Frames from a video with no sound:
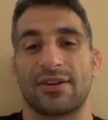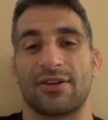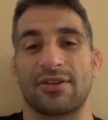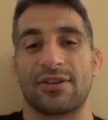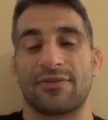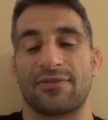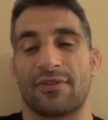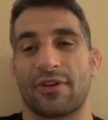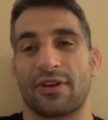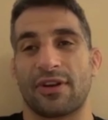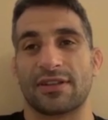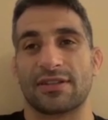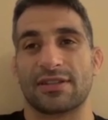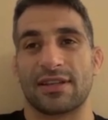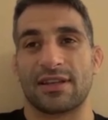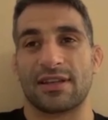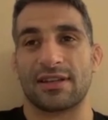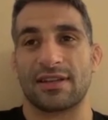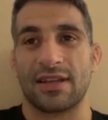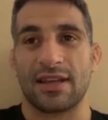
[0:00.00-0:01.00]
Tony
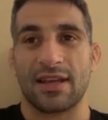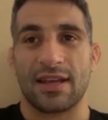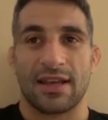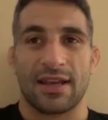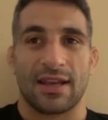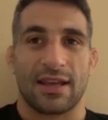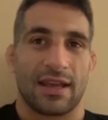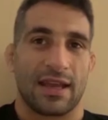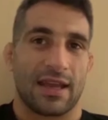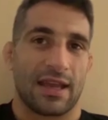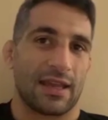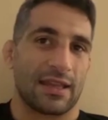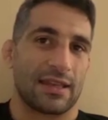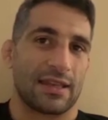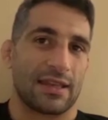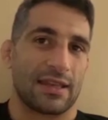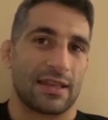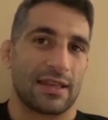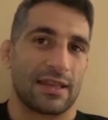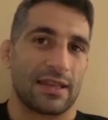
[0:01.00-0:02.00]
Ferguson.
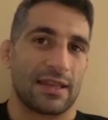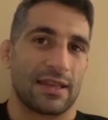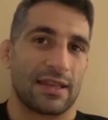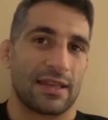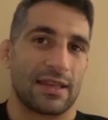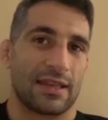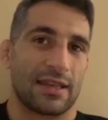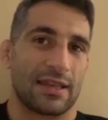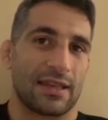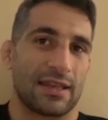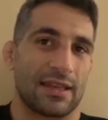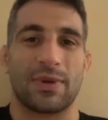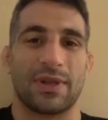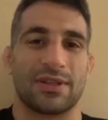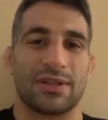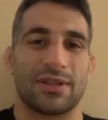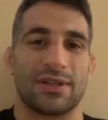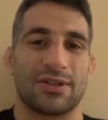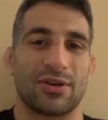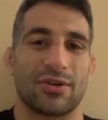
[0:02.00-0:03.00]
And everybody who
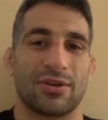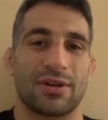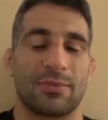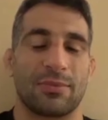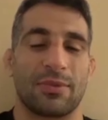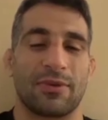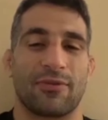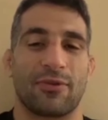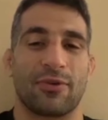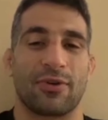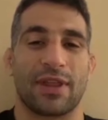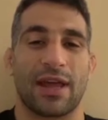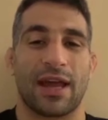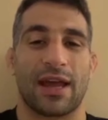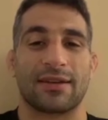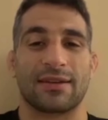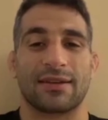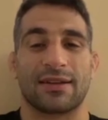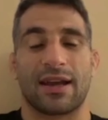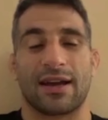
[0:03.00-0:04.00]
beat Tony before
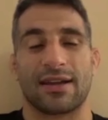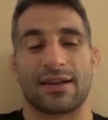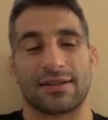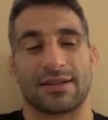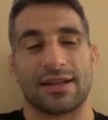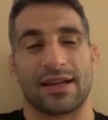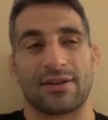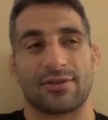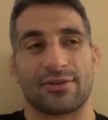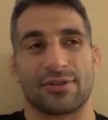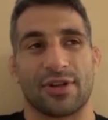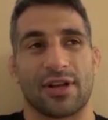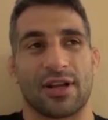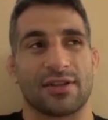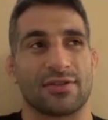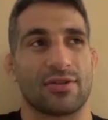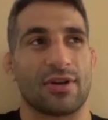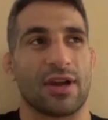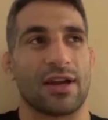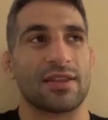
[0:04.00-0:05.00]
that got a title shot.
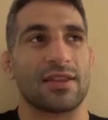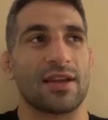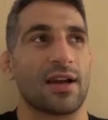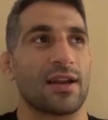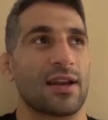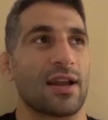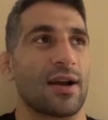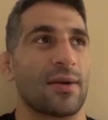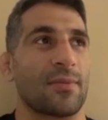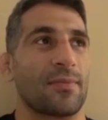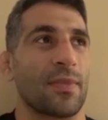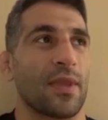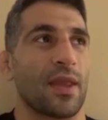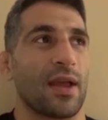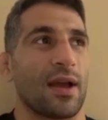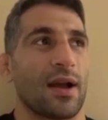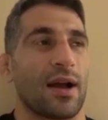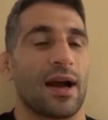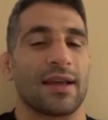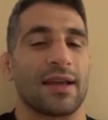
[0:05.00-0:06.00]
So I thought
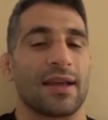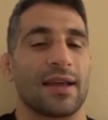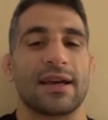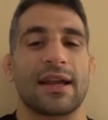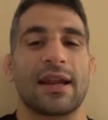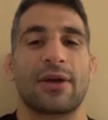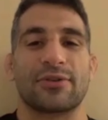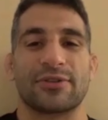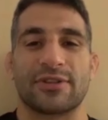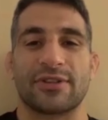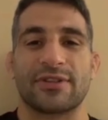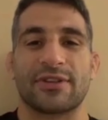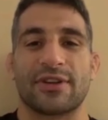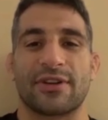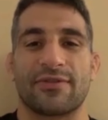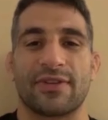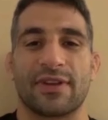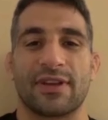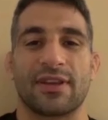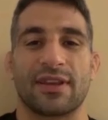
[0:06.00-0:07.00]
I was
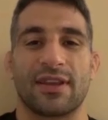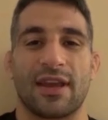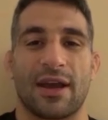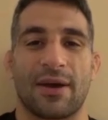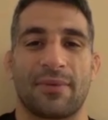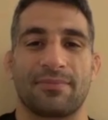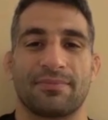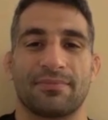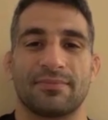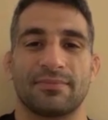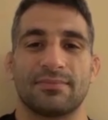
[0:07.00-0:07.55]
deserving. Yeah.